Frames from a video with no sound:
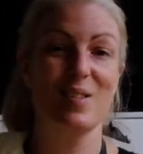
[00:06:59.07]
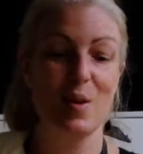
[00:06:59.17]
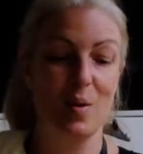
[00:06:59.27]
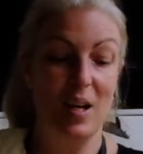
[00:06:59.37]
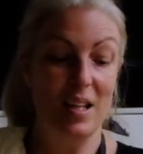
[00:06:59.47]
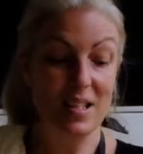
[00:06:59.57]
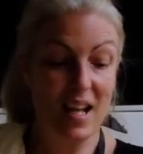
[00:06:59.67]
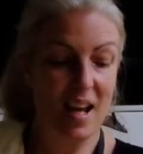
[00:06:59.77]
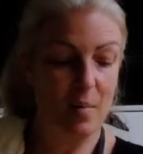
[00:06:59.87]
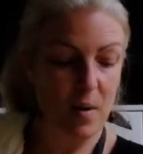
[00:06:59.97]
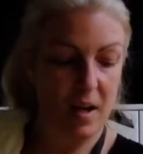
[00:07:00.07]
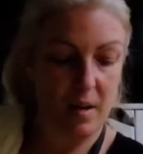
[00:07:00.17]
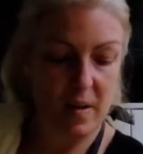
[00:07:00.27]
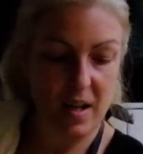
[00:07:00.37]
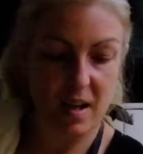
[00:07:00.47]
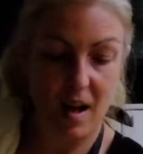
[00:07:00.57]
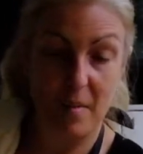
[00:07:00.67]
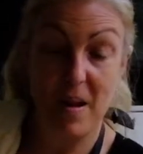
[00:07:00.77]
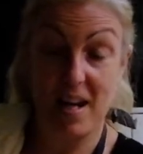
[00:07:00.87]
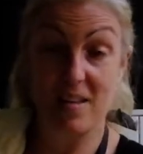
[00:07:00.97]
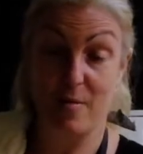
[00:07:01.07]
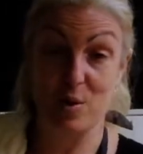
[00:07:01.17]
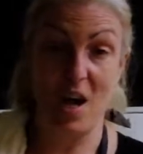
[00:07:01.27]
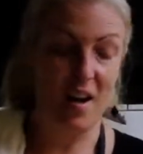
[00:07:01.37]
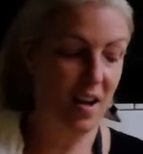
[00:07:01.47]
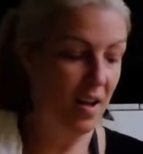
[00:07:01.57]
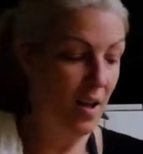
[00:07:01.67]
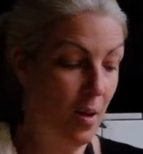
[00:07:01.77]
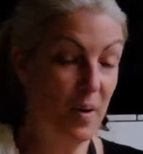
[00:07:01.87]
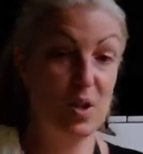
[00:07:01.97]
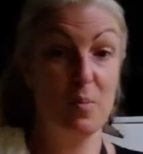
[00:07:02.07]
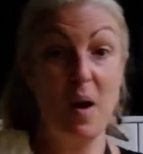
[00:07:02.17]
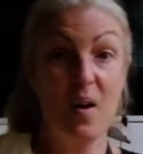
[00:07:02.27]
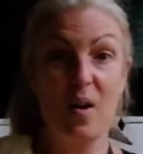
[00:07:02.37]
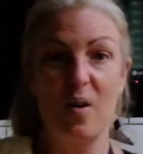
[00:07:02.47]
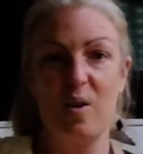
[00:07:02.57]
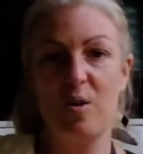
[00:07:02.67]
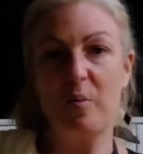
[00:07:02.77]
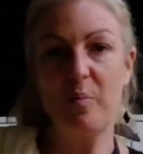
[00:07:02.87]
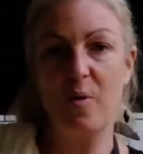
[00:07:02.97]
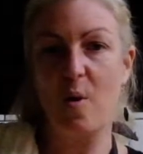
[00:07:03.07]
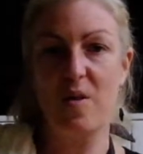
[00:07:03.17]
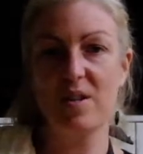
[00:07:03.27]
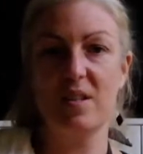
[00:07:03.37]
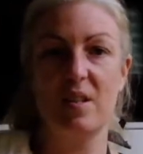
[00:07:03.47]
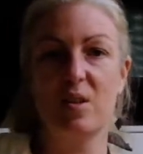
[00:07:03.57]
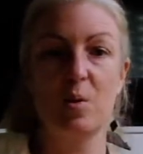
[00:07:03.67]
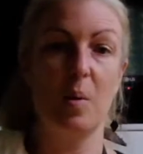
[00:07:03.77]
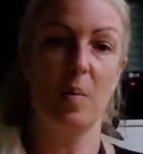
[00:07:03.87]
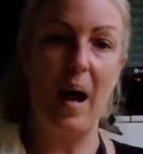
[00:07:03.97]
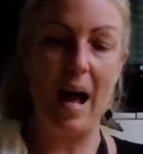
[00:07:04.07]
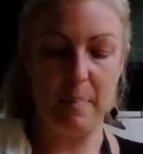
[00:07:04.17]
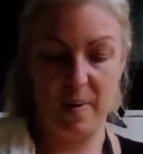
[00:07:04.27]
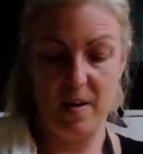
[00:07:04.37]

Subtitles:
So today we're going to be making the frittata, but tomorrow you could throw this into a wrap